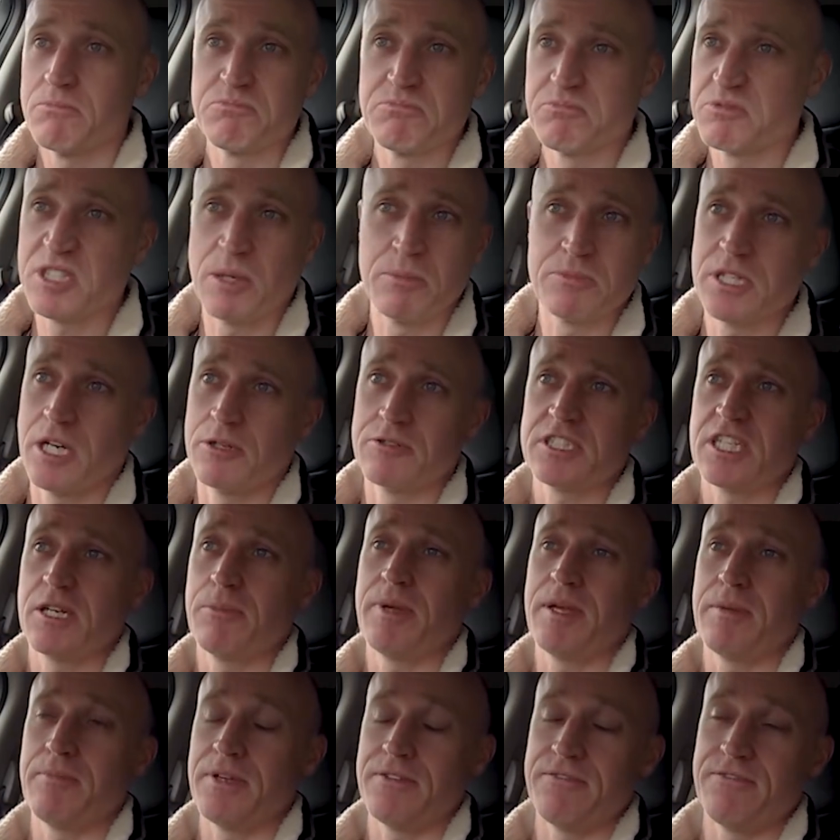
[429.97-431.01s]
Sometimes it can
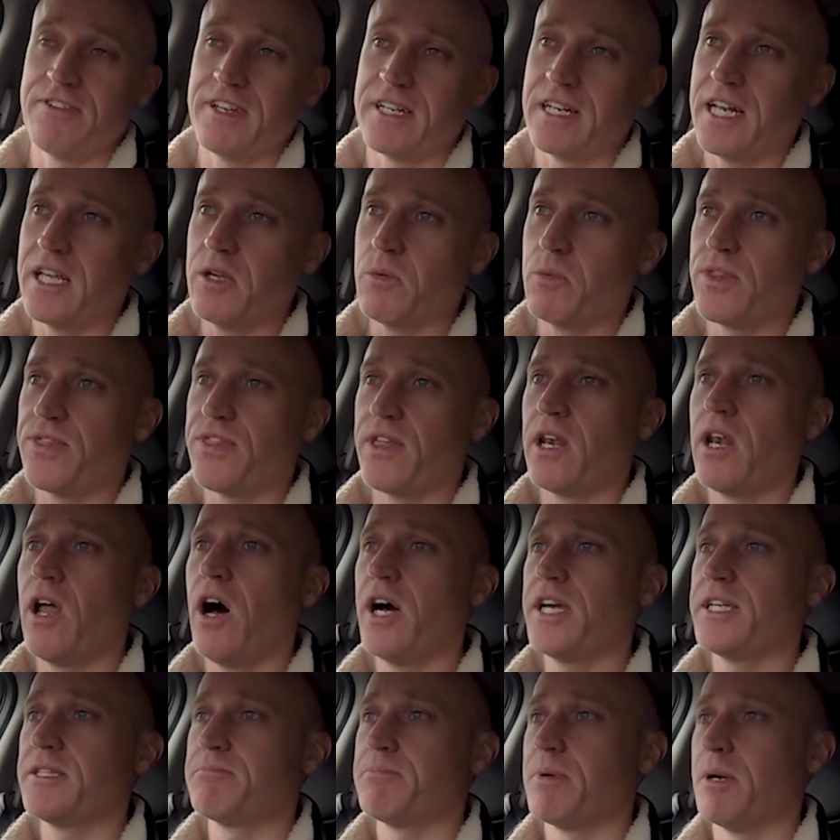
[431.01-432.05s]
be a bit fiddly with the
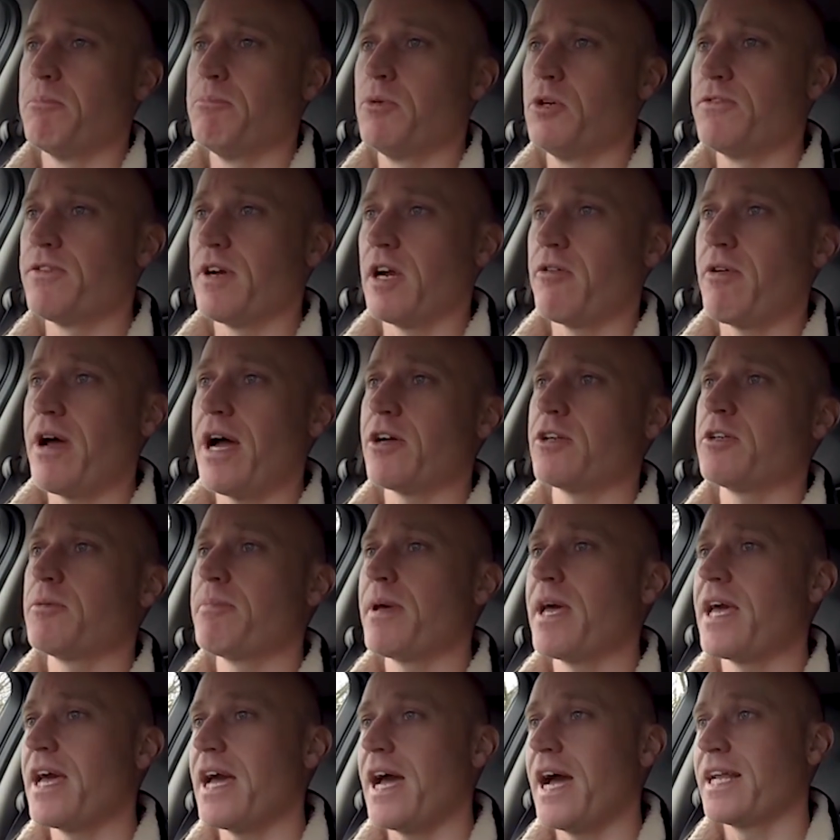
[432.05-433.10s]
light, but move it around a
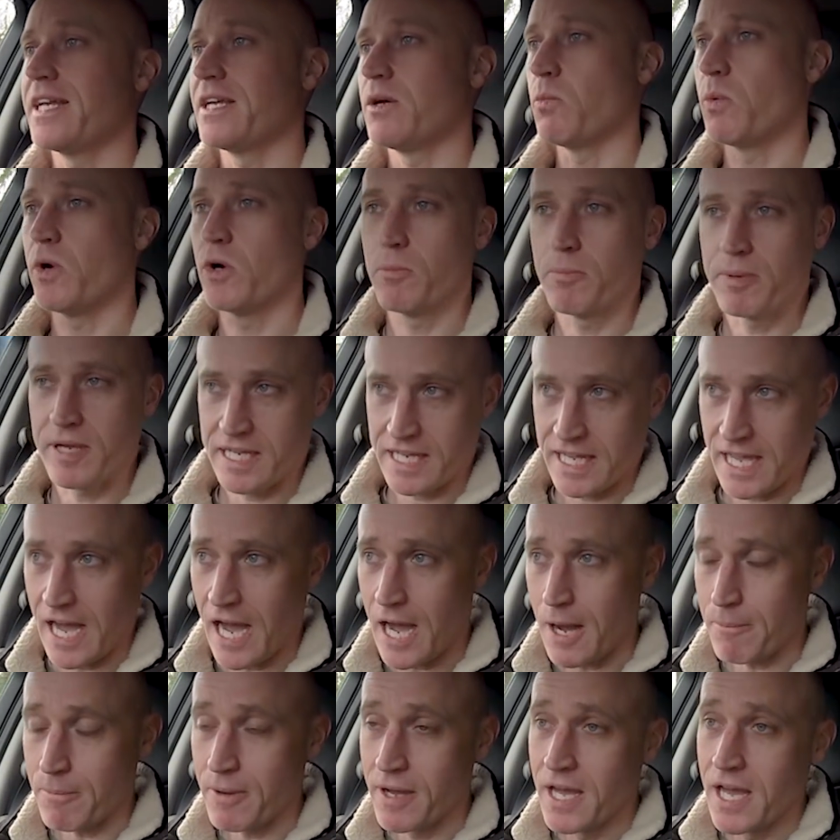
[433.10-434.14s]
bit and it will pick it
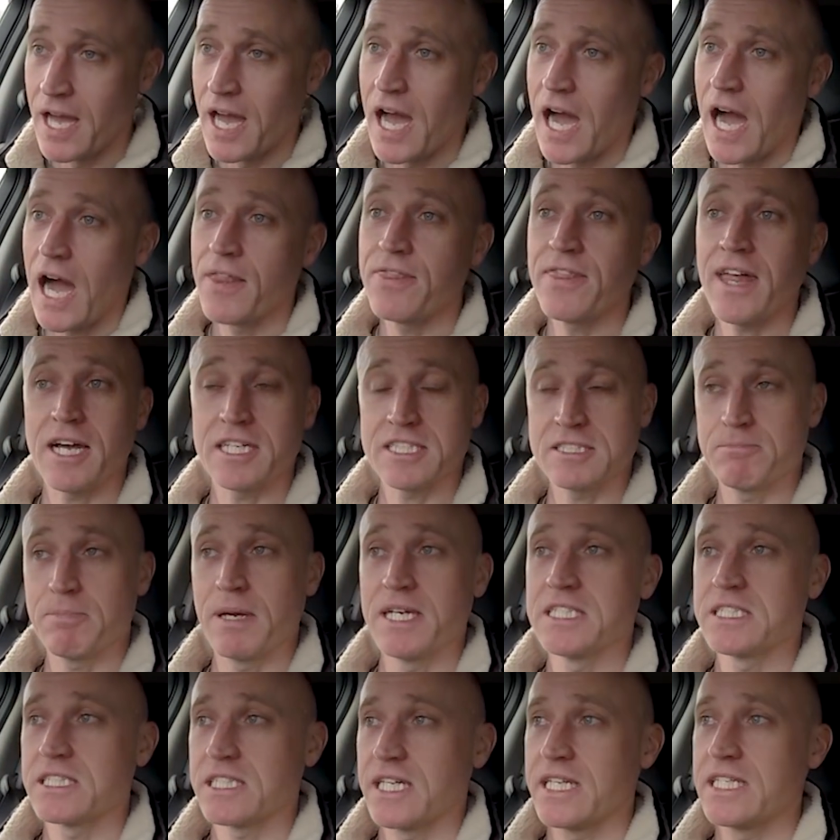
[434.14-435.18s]
up. And that is
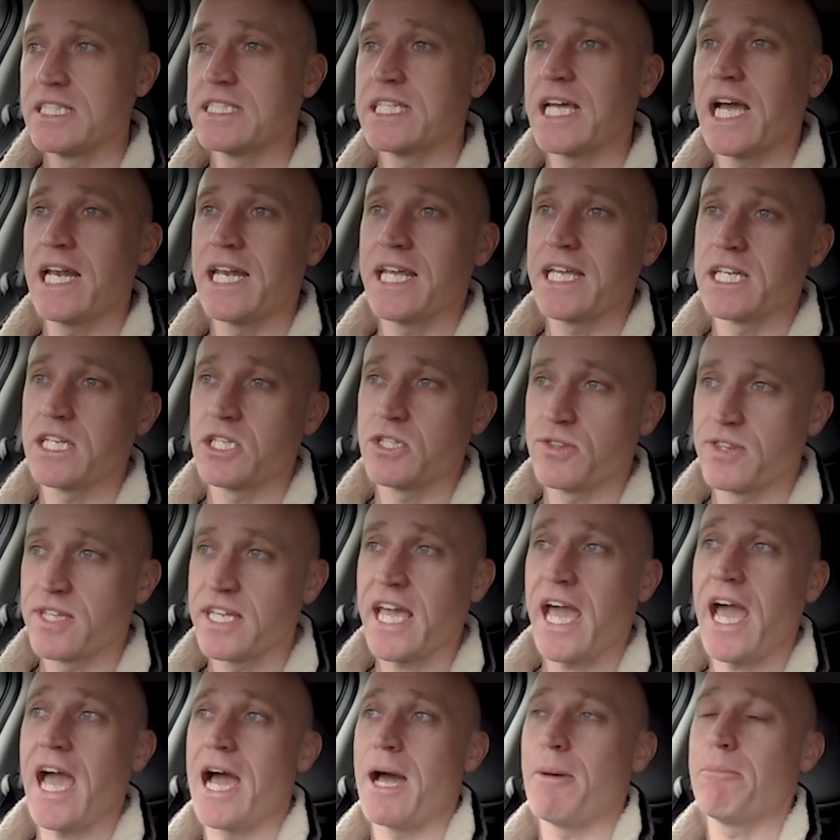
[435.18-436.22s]
basically telling the
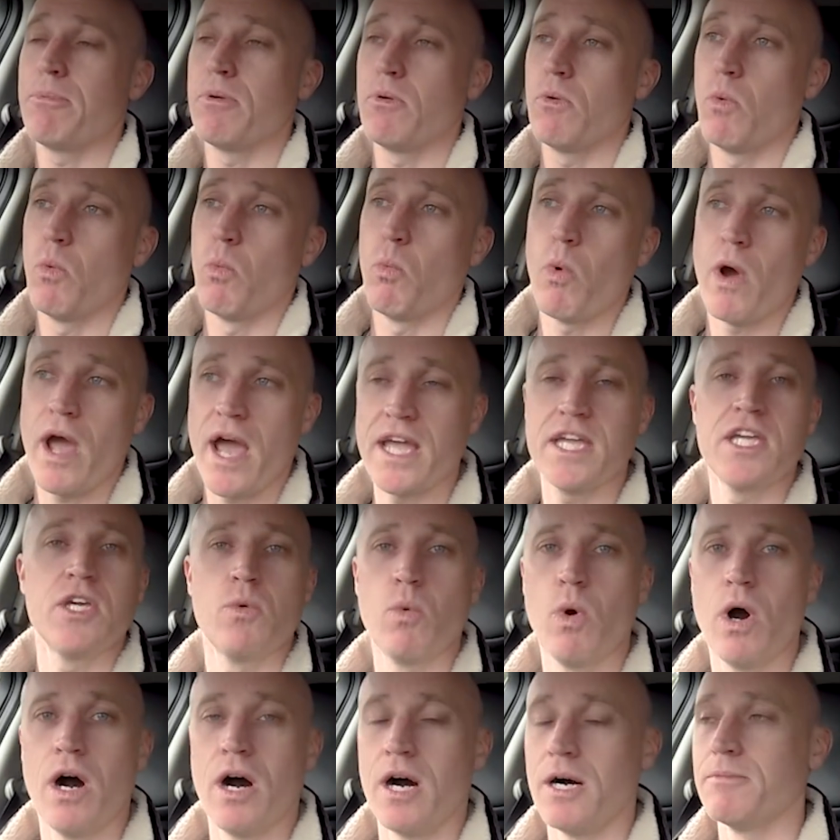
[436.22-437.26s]
app where
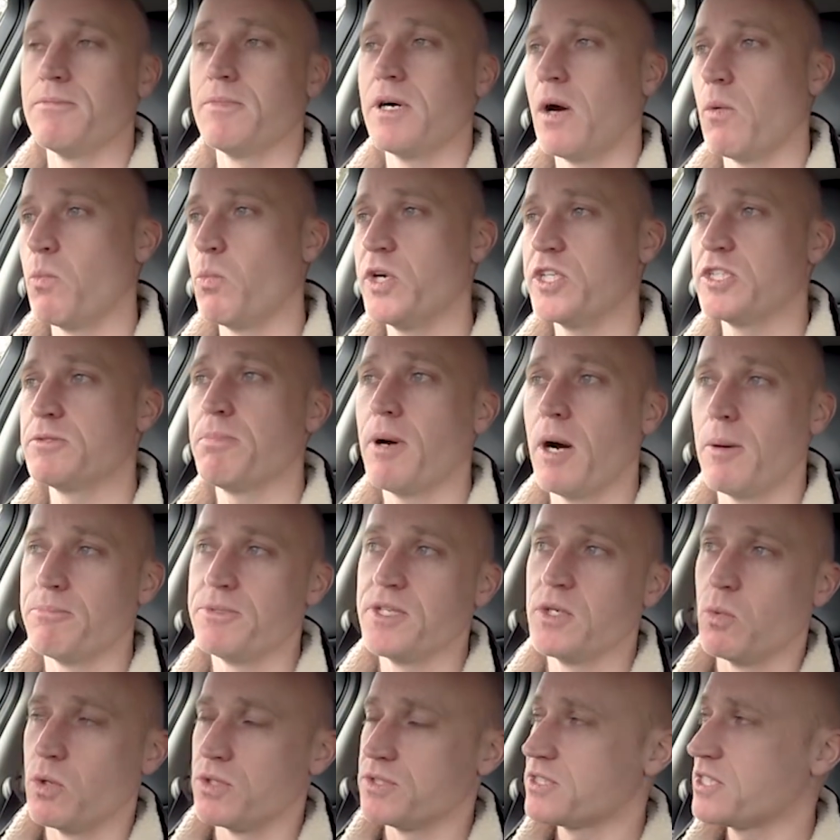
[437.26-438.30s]
you are and which pump
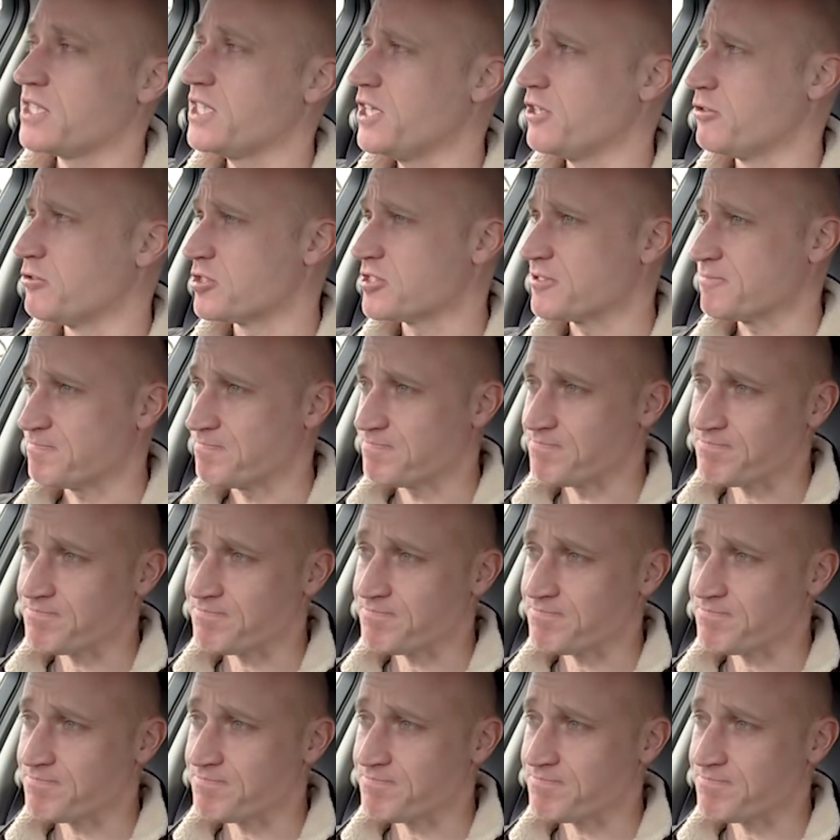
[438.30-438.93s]
you want to use.